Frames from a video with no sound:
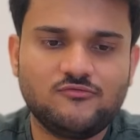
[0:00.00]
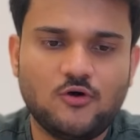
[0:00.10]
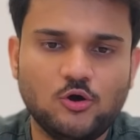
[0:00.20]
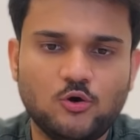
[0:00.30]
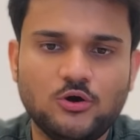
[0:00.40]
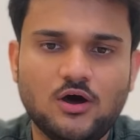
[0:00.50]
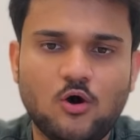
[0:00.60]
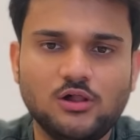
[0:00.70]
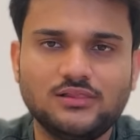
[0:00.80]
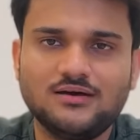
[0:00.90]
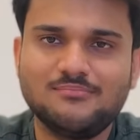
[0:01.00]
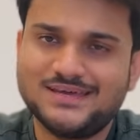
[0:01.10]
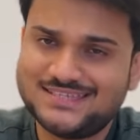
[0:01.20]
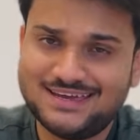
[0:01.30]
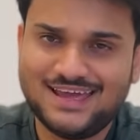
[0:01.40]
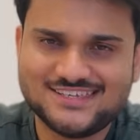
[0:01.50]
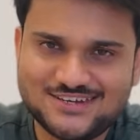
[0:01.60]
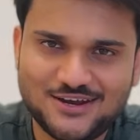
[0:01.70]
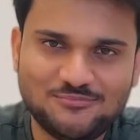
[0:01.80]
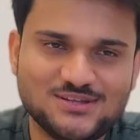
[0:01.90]
followed all the basic
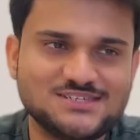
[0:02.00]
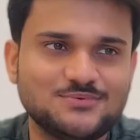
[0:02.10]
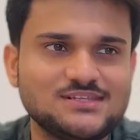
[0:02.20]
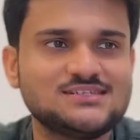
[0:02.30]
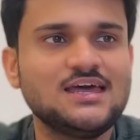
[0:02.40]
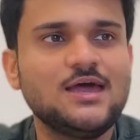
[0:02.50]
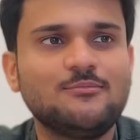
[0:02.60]
engineering principles